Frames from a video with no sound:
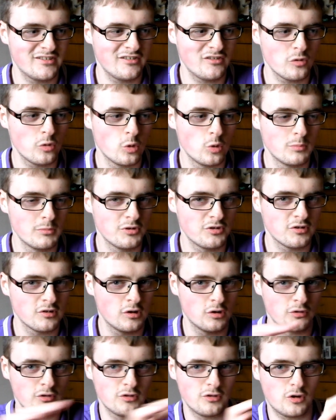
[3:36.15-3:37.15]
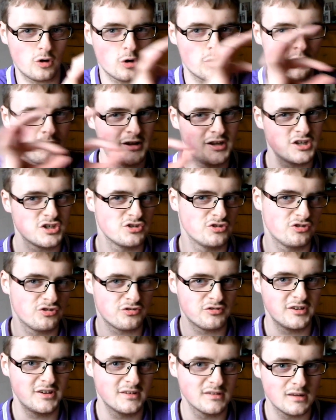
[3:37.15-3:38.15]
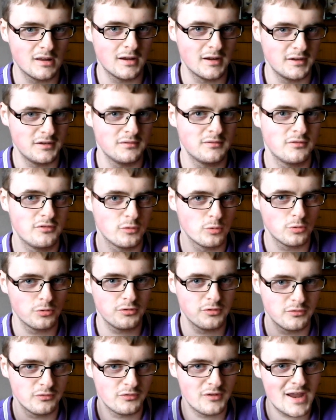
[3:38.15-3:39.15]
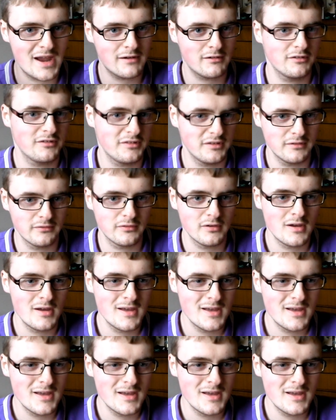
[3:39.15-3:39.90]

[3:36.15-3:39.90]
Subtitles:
it's almost along the Coronation Street line sort of narrative.